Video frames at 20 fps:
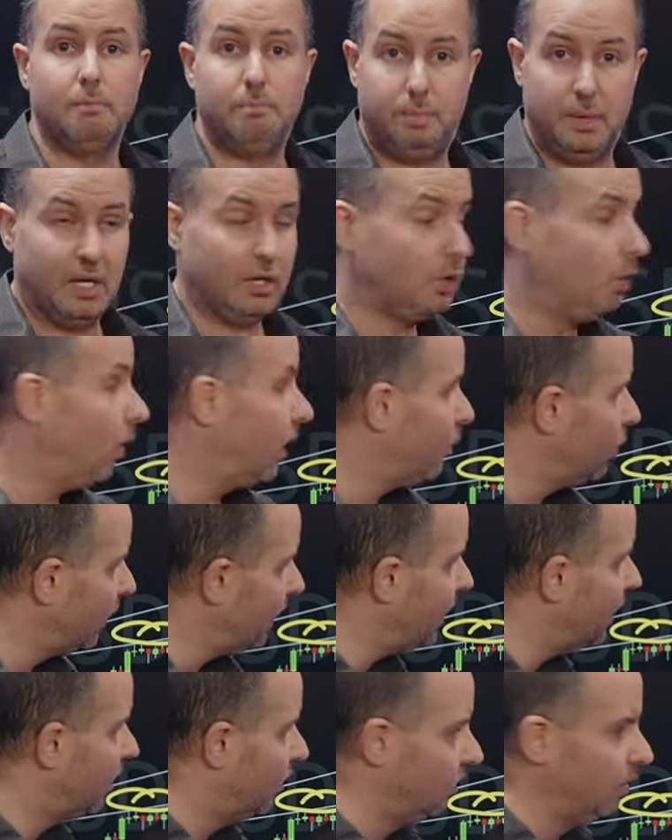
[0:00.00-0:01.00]
Bitcoin. We're
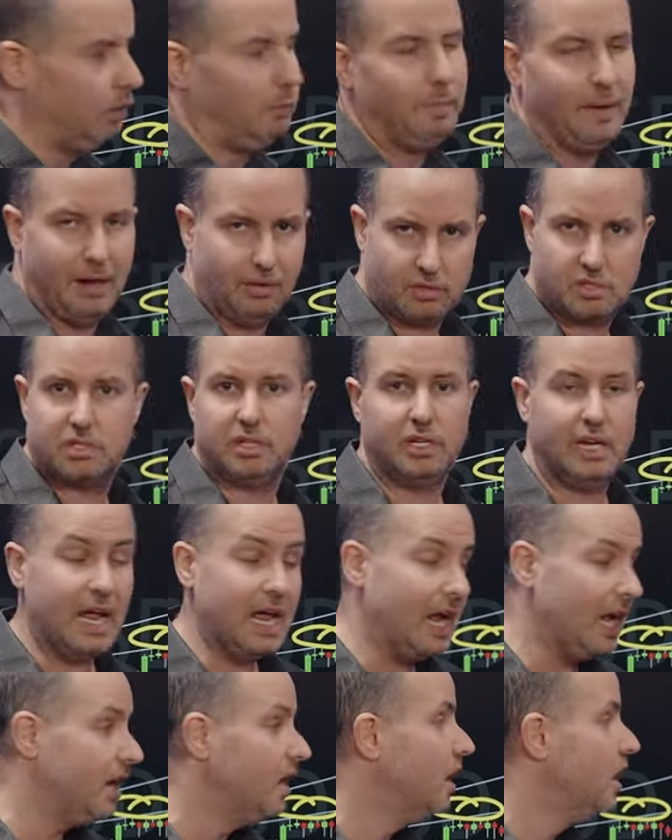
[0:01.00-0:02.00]
getting a little bounce
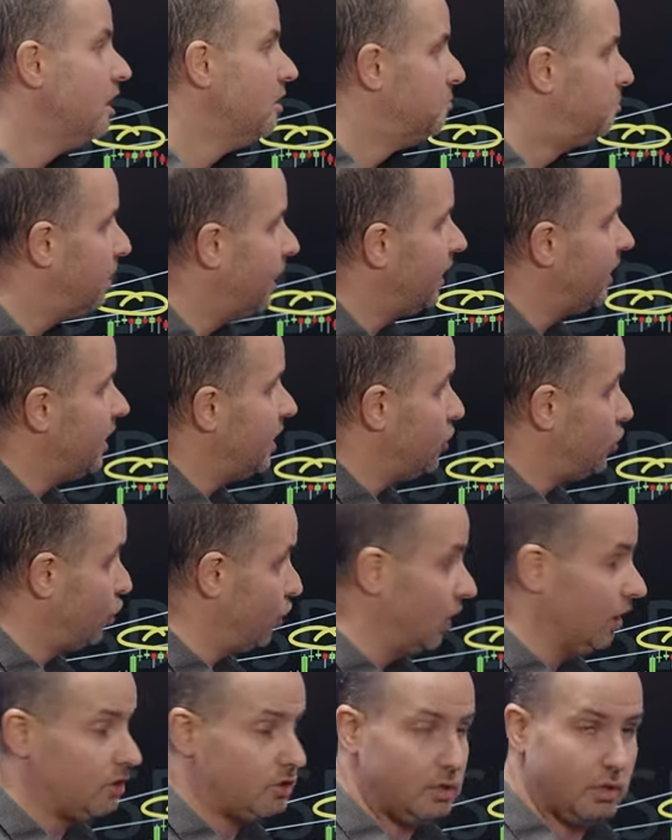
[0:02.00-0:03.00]
today, but
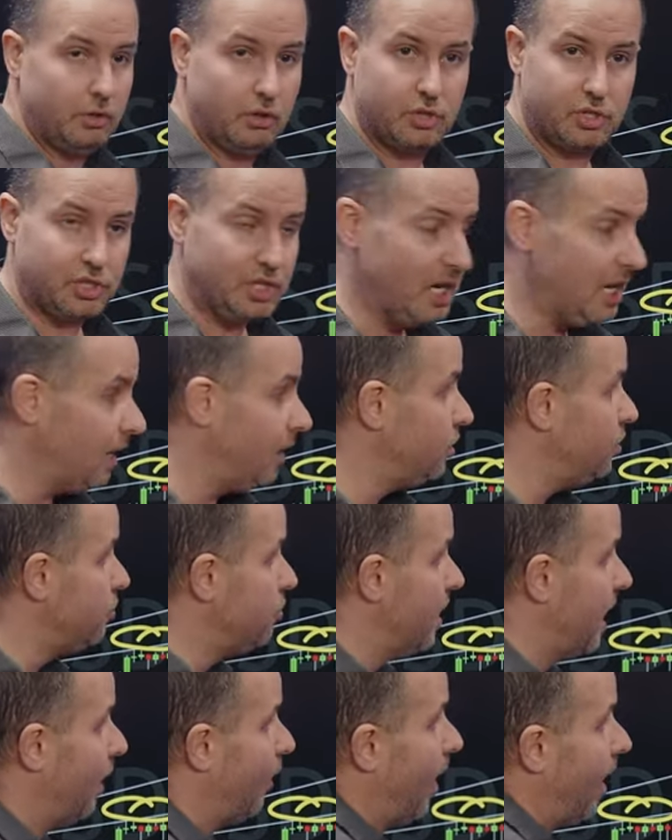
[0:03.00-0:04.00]
just understand you
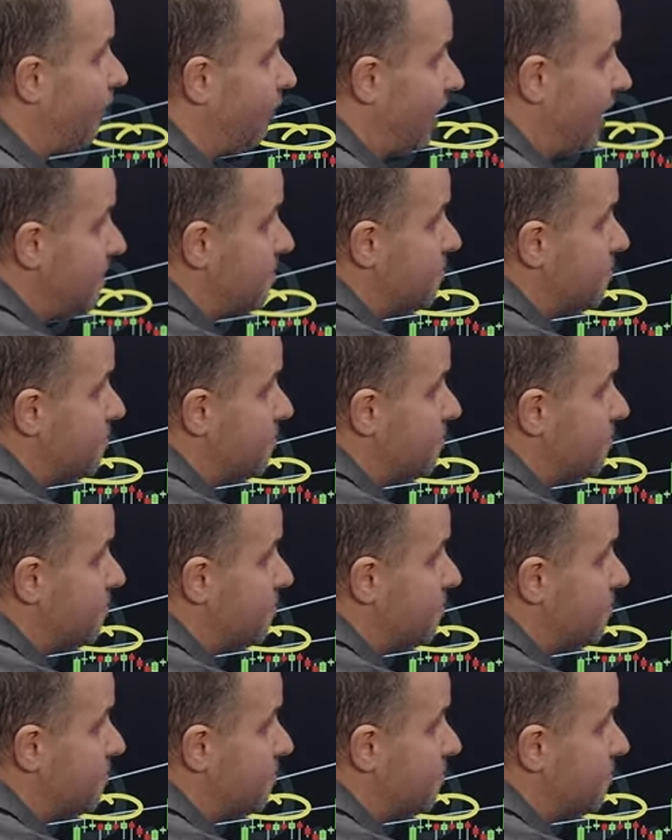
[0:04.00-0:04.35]
now have a